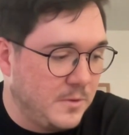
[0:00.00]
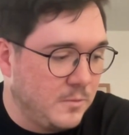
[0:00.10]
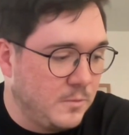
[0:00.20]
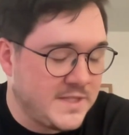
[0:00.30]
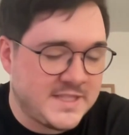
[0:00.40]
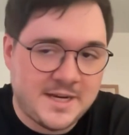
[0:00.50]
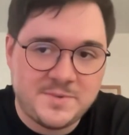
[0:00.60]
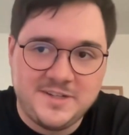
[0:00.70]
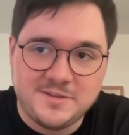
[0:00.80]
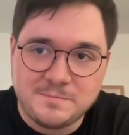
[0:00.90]
what's
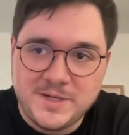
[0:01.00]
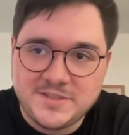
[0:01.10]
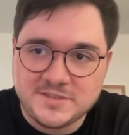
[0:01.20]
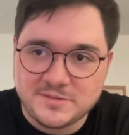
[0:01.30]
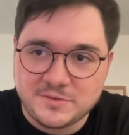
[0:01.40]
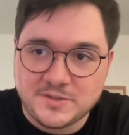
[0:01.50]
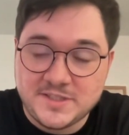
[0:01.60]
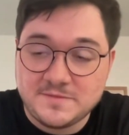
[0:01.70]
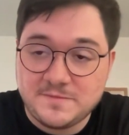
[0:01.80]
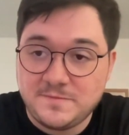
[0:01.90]
happening on matrix.org
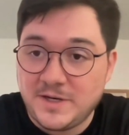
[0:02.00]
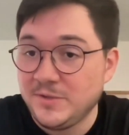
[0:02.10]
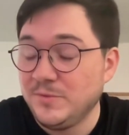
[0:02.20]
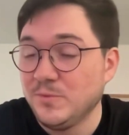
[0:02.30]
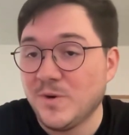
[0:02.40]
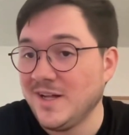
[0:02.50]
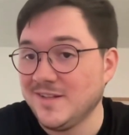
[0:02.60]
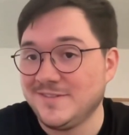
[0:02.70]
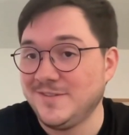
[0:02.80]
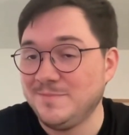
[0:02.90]
is very
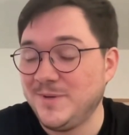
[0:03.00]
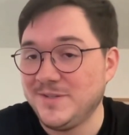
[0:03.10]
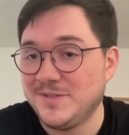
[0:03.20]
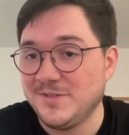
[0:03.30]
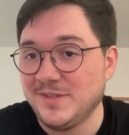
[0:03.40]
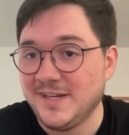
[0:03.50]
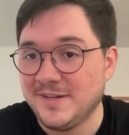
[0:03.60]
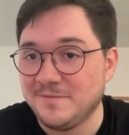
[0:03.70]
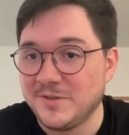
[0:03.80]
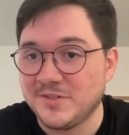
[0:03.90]
wild compared to
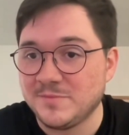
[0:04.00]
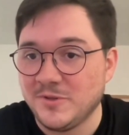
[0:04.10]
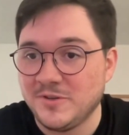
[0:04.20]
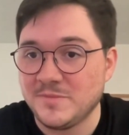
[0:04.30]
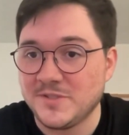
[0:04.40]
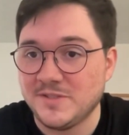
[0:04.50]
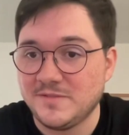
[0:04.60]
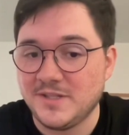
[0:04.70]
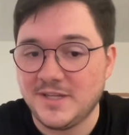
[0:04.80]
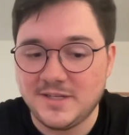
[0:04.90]
like a very small home
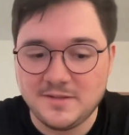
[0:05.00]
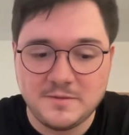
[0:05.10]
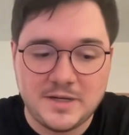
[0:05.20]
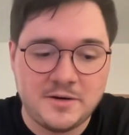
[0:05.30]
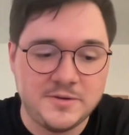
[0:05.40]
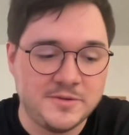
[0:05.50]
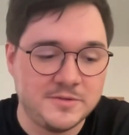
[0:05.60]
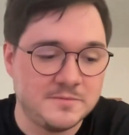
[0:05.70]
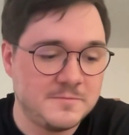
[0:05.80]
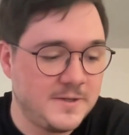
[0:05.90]
server like our
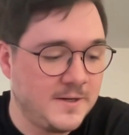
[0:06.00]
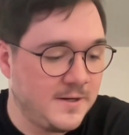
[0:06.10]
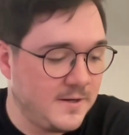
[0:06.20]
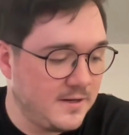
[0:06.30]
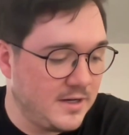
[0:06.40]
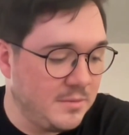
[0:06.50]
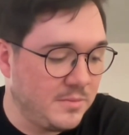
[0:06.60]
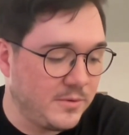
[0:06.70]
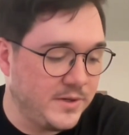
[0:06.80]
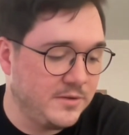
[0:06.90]
own
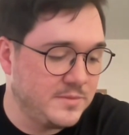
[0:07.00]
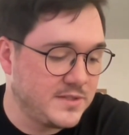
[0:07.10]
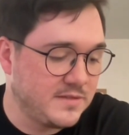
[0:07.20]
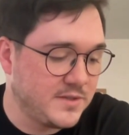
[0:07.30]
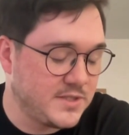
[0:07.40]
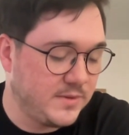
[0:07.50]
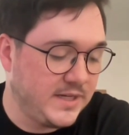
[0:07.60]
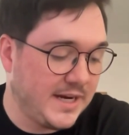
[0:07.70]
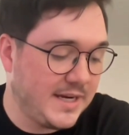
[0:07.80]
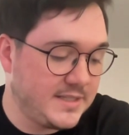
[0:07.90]
employee home server. So
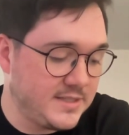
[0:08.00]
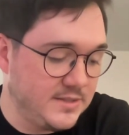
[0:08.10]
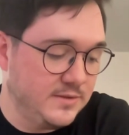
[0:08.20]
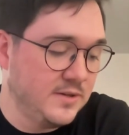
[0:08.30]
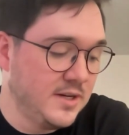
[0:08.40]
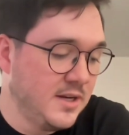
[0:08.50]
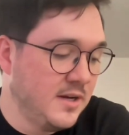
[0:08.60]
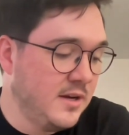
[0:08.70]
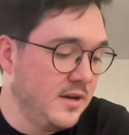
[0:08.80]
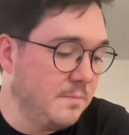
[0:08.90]
we had to
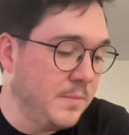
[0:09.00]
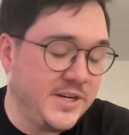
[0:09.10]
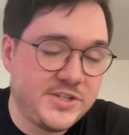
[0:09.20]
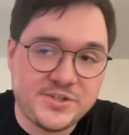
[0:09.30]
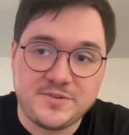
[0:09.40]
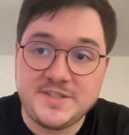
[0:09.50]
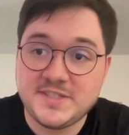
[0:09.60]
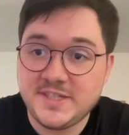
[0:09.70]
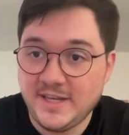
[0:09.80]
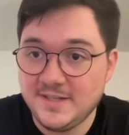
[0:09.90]
make sure it
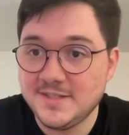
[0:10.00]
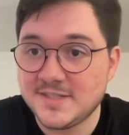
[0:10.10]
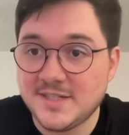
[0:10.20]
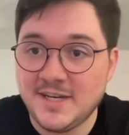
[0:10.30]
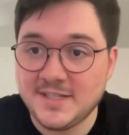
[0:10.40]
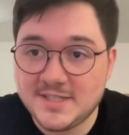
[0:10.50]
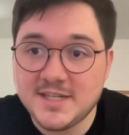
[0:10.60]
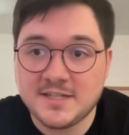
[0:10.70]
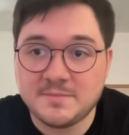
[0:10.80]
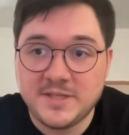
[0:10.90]
scales
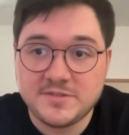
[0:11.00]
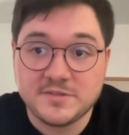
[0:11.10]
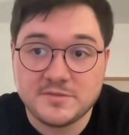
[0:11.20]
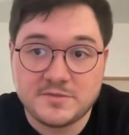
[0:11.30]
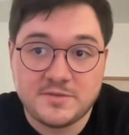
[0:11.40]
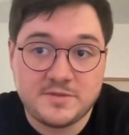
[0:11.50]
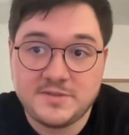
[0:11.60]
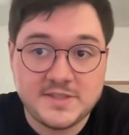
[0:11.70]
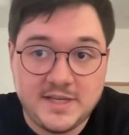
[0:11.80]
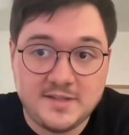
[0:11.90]
at
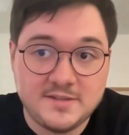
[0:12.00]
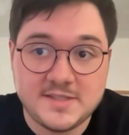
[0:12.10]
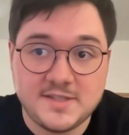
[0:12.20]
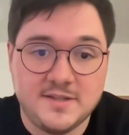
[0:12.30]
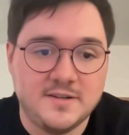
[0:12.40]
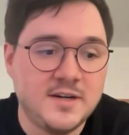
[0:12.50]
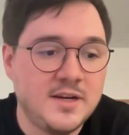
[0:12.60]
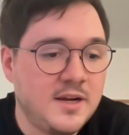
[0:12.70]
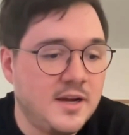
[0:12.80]
matrix.org scale. So